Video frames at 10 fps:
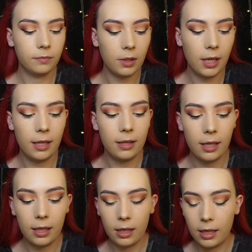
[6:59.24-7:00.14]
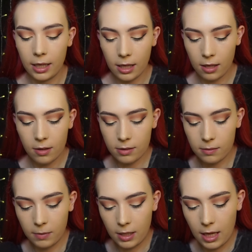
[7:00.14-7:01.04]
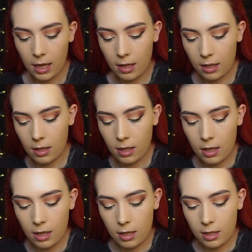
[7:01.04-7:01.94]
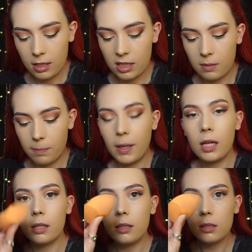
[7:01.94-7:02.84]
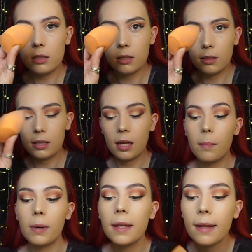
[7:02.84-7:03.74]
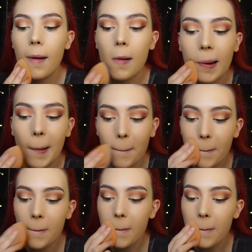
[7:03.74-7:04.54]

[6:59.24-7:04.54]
And then I use my sponge to blend that all in.